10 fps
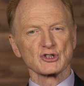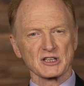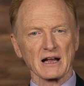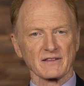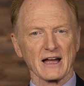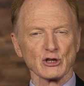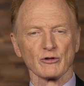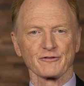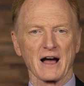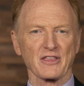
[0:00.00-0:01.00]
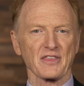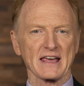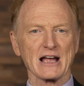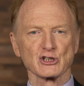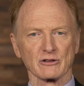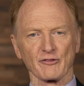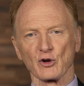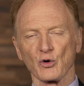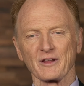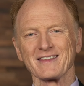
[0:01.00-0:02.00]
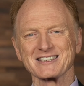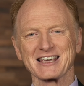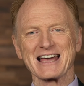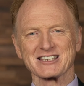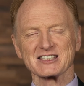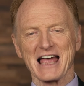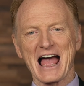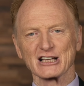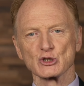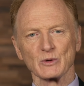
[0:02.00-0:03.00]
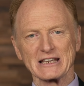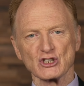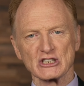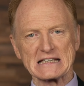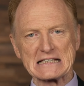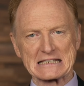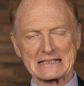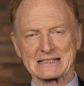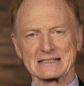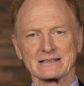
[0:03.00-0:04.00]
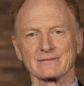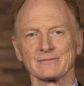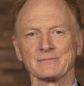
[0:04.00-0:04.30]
you study that, you will find that the angel of the Lord in this case is actually Jesus.